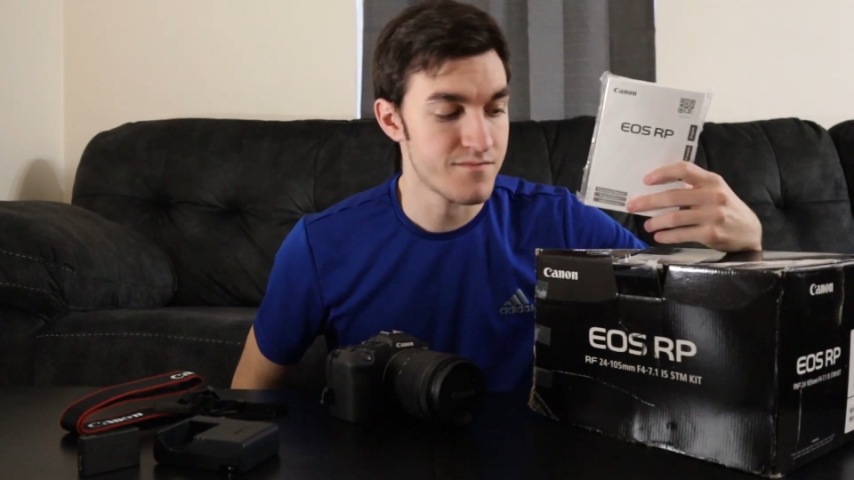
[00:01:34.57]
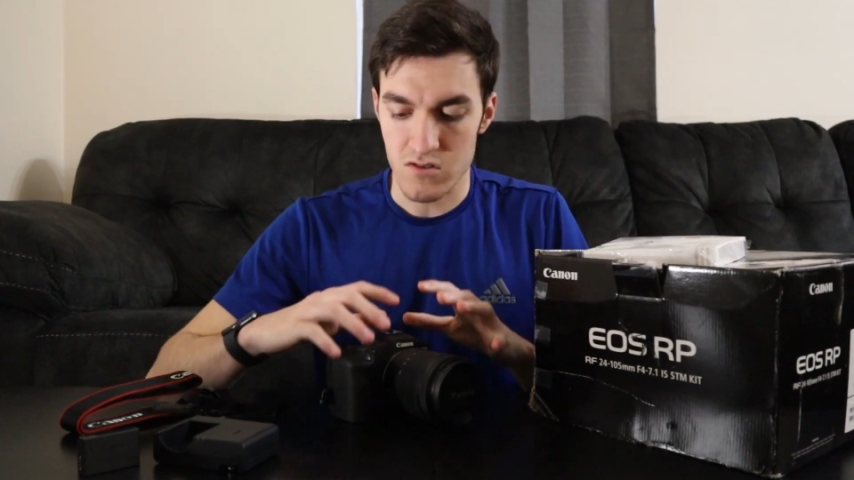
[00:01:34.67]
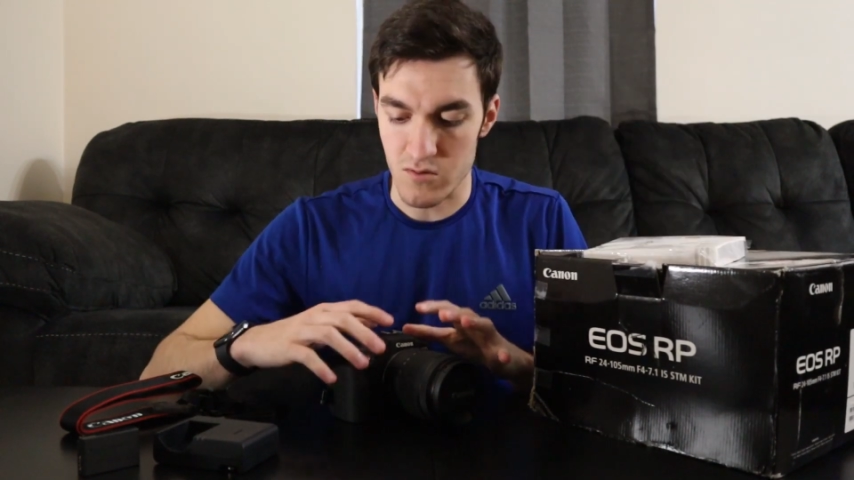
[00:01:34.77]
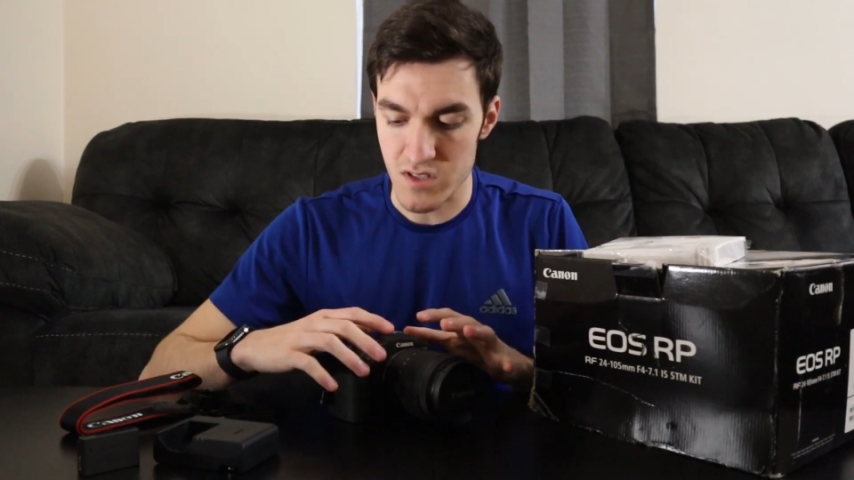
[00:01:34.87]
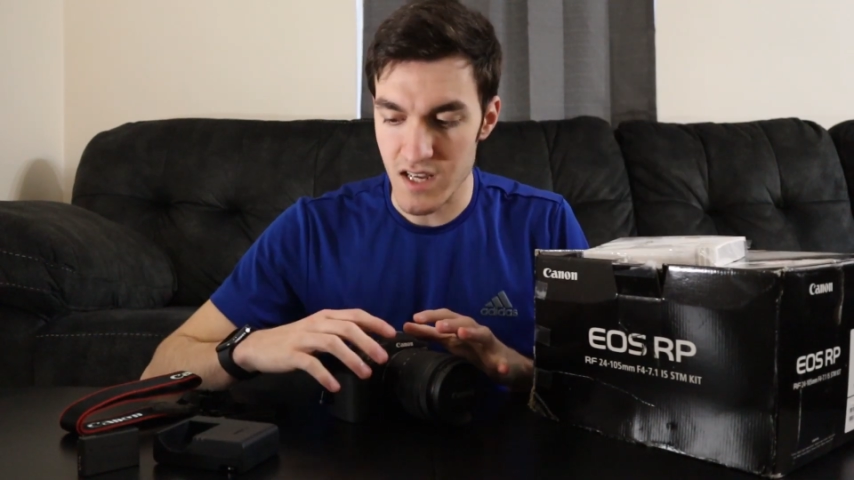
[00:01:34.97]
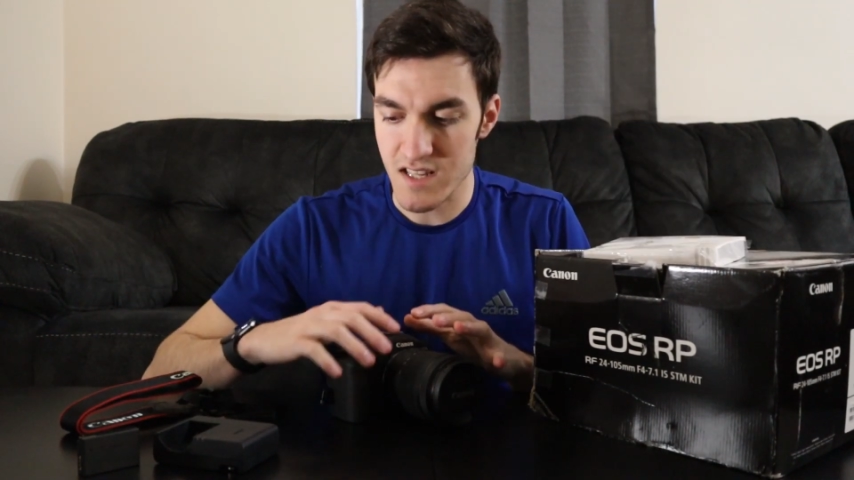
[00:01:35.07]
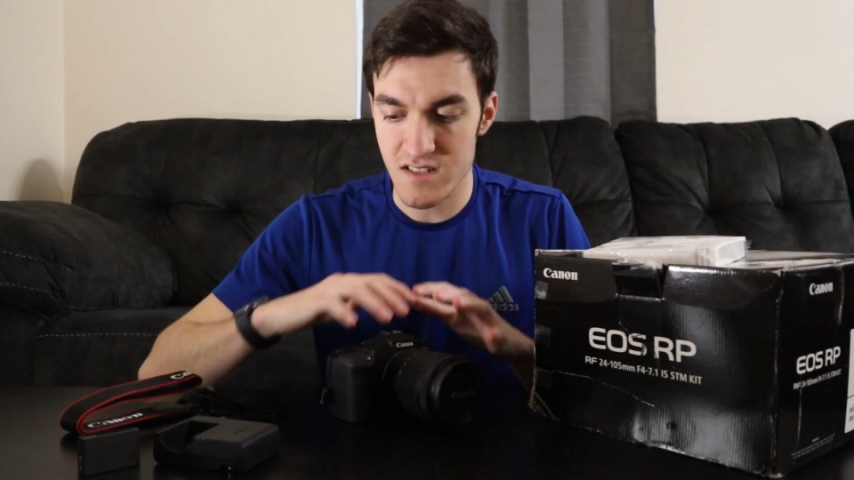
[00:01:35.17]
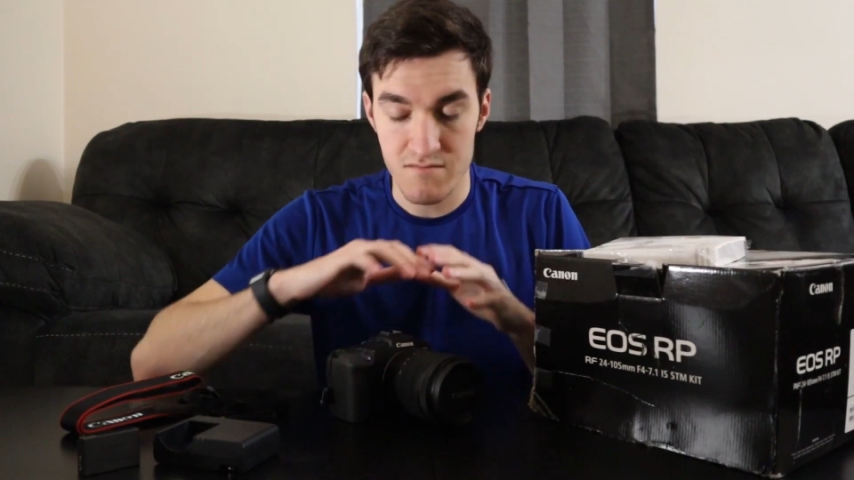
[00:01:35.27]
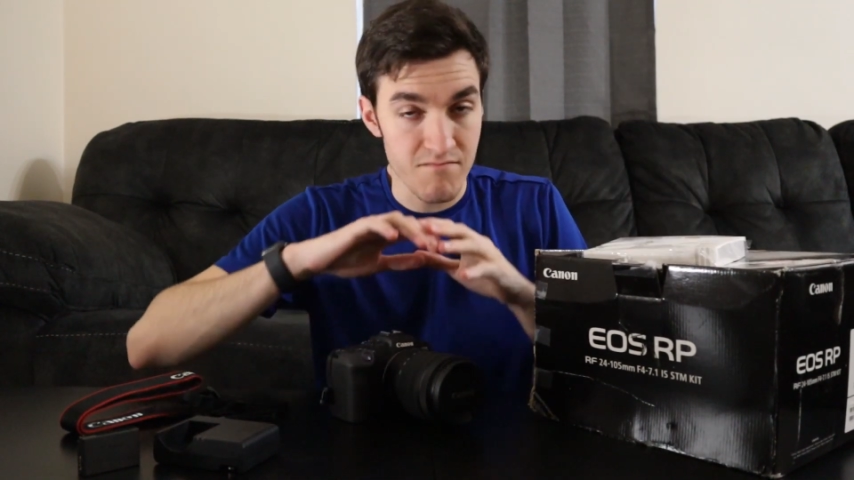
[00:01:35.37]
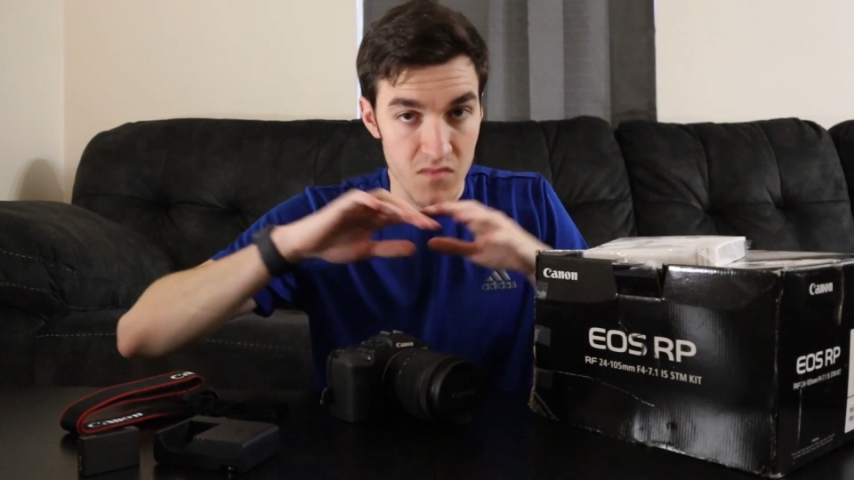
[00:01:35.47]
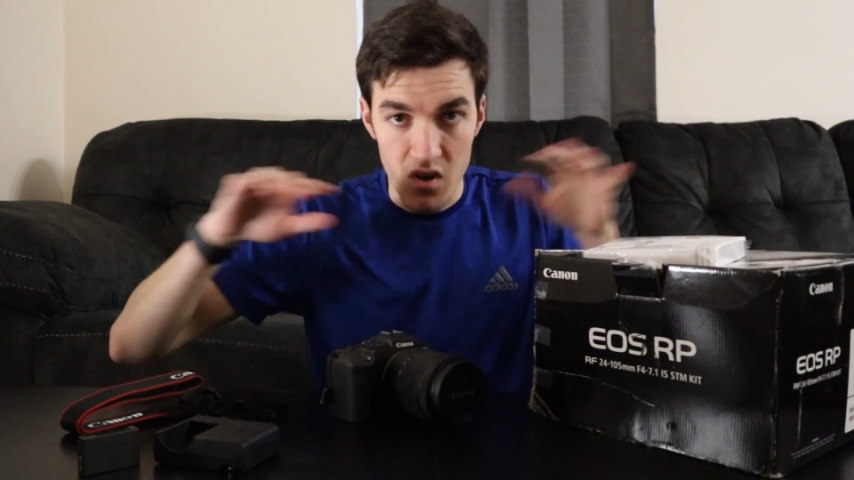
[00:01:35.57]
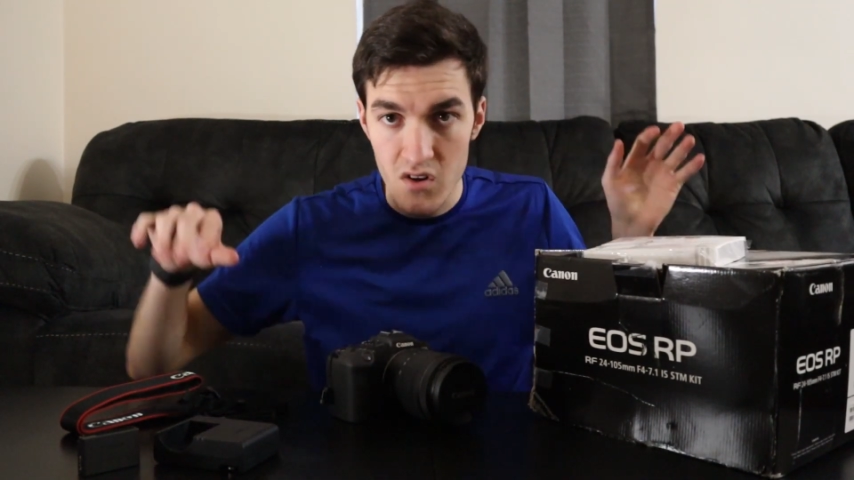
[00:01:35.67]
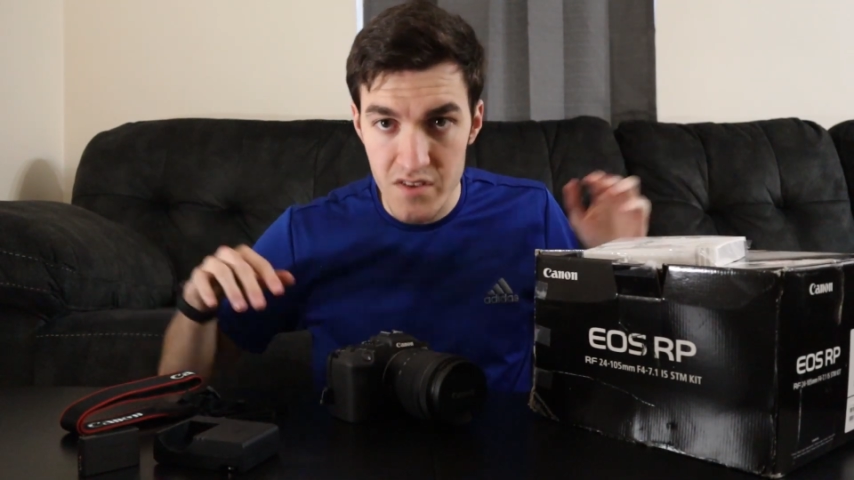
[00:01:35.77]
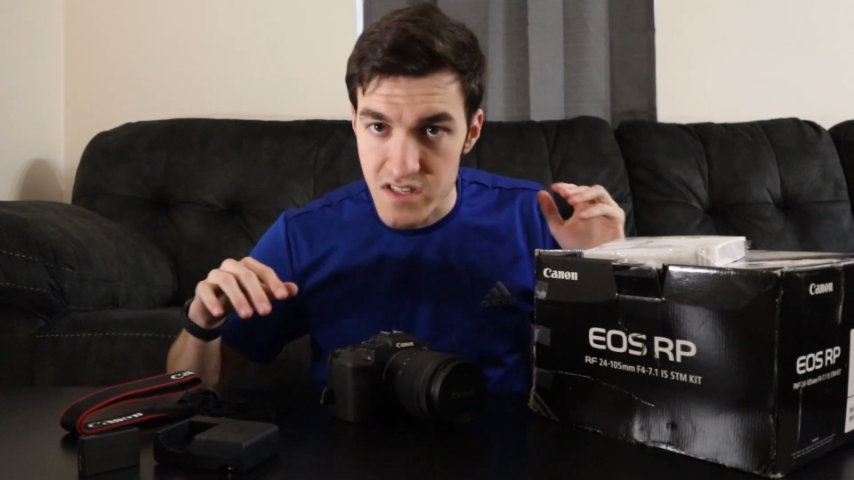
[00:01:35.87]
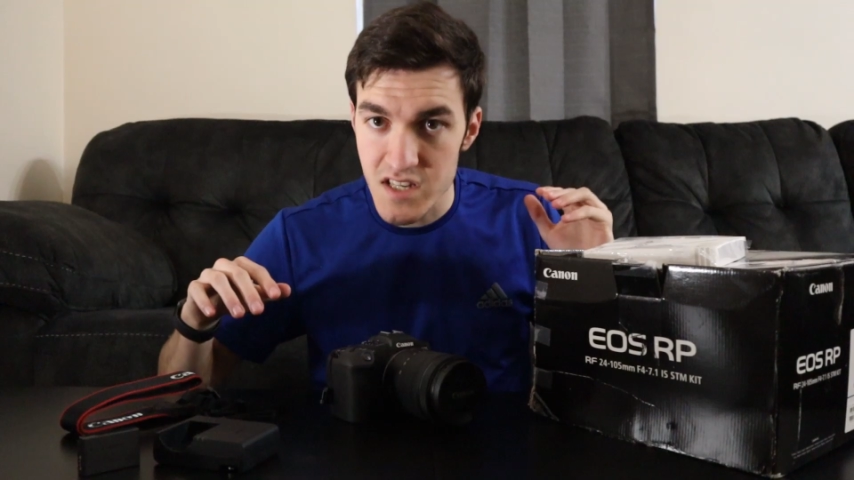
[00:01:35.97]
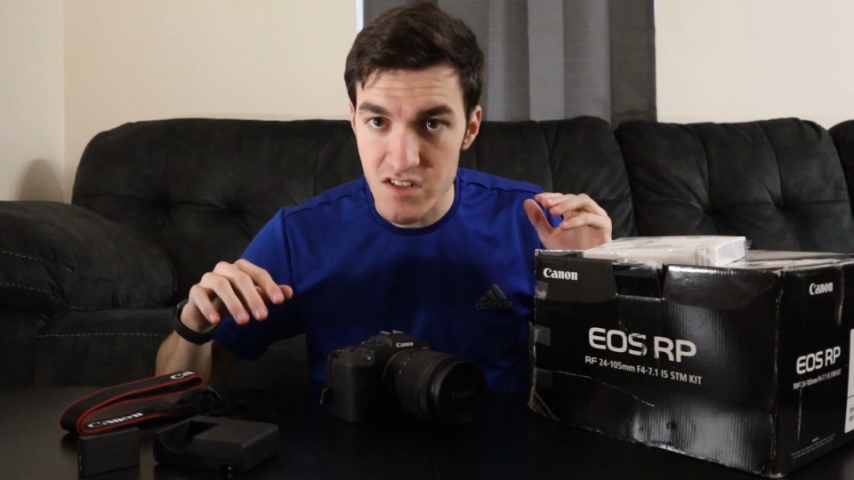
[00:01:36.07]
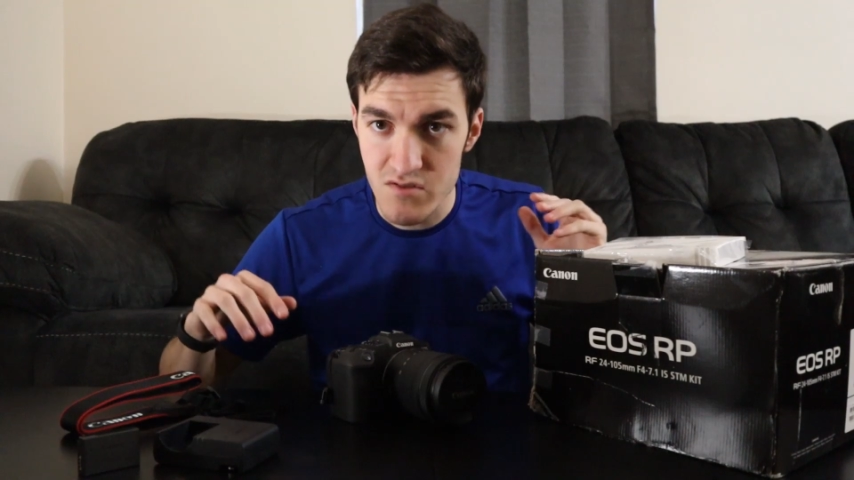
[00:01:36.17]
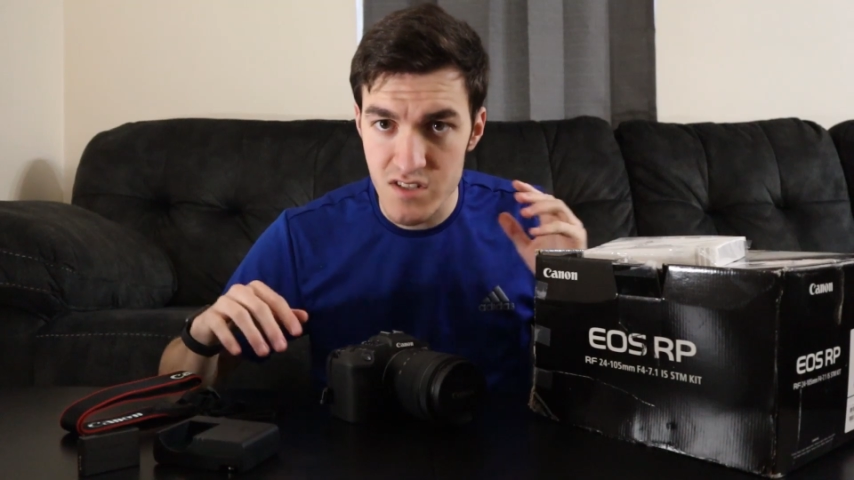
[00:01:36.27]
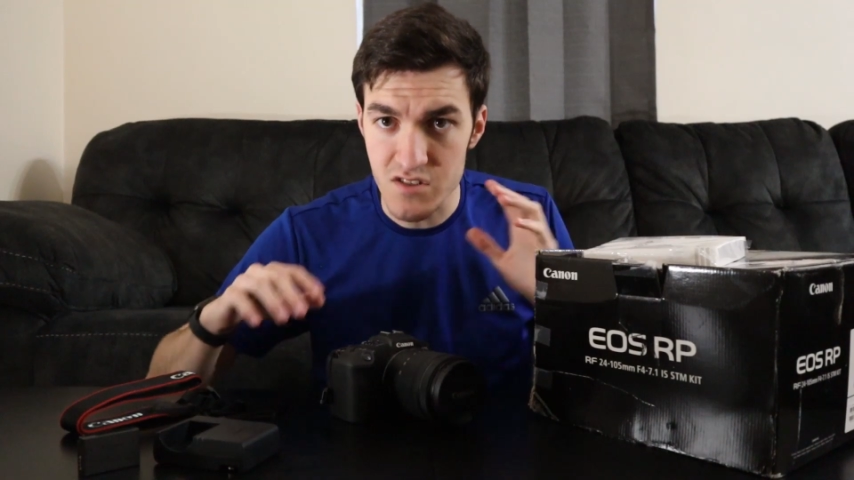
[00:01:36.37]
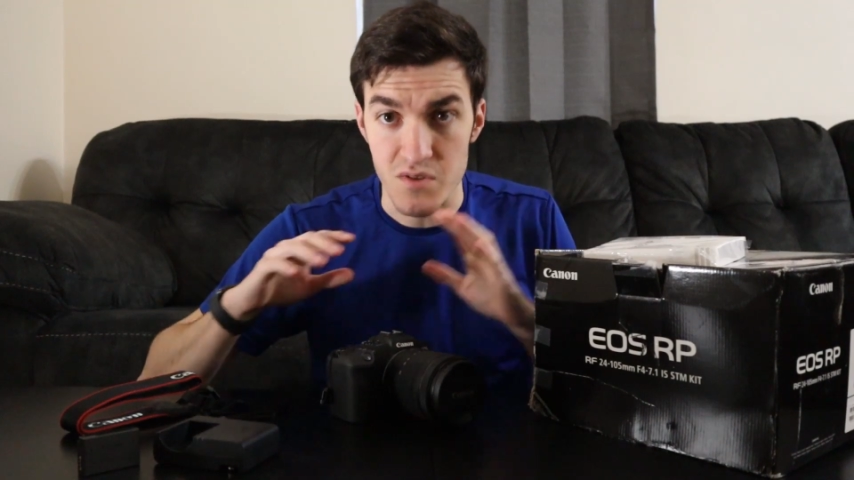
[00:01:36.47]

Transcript: So besides all the accessories,